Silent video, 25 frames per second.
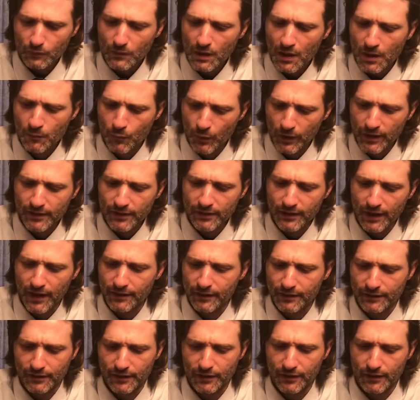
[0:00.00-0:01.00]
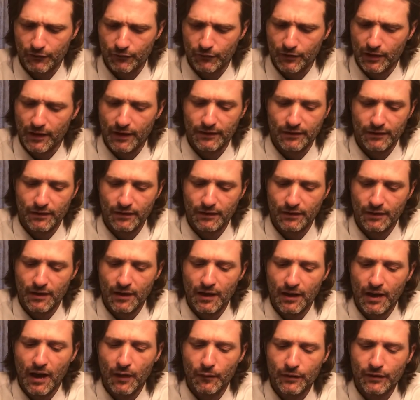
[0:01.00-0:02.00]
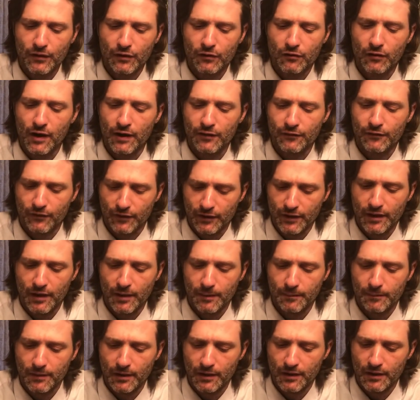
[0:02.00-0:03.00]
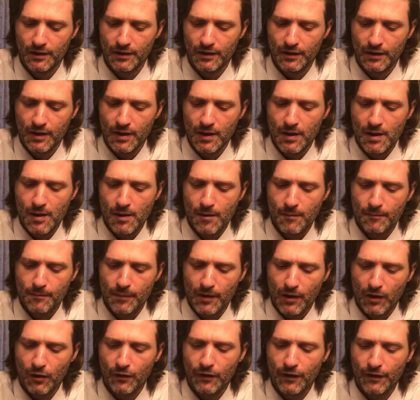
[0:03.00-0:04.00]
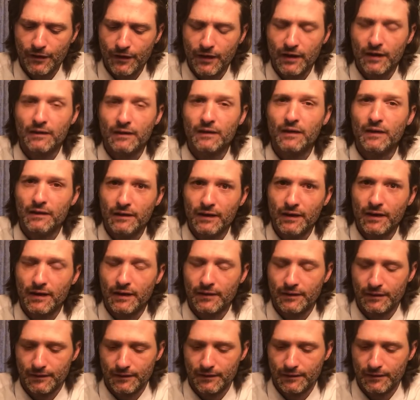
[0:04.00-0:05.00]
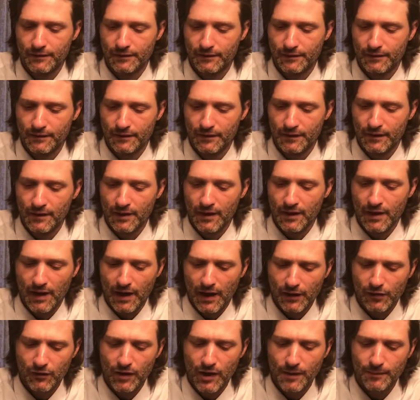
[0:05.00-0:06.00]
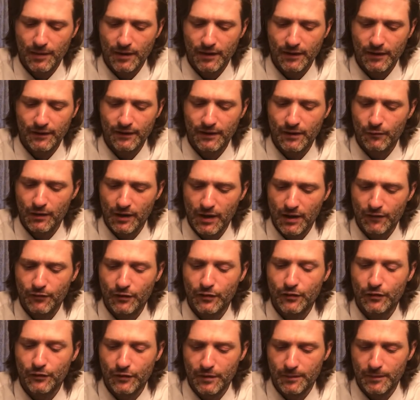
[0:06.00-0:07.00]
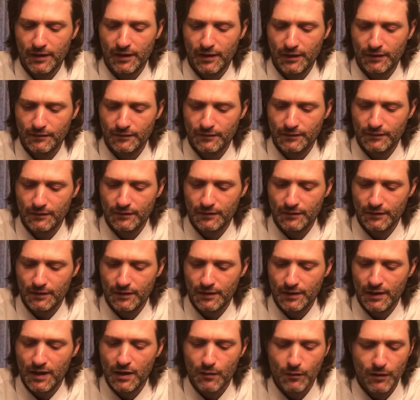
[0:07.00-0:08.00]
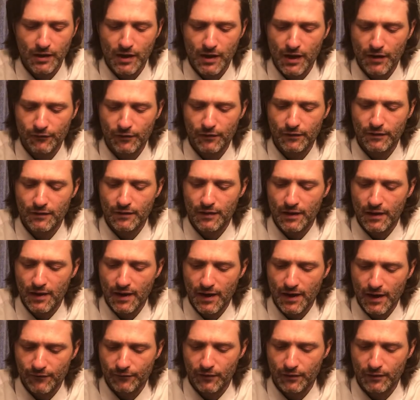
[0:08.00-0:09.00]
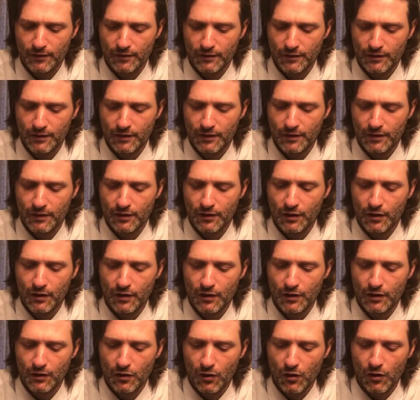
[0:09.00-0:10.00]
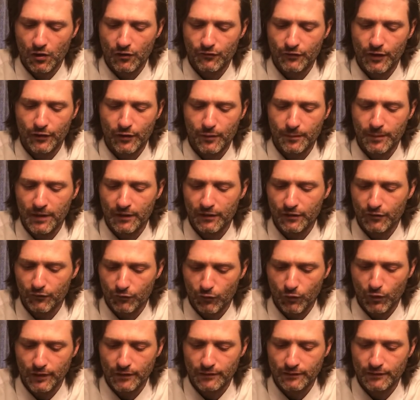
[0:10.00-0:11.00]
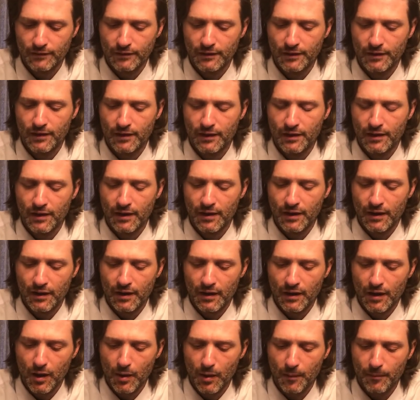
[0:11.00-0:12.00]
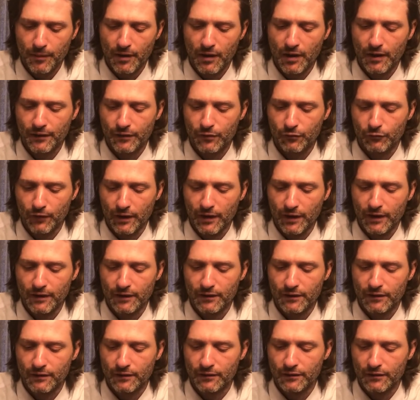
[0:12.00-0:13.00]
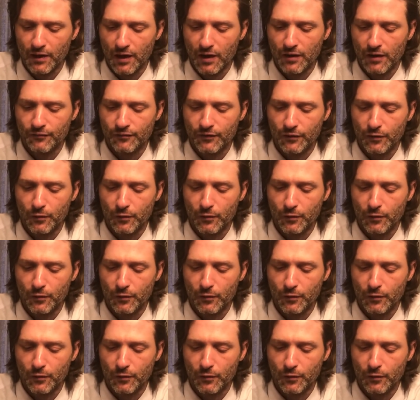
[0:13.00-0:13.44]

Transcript: When he died, I suddenly realized I wasn't crying for him, but all the things he did. I cried because he would never do them again. He would never, ever carve another piece of wood, help us raise doves or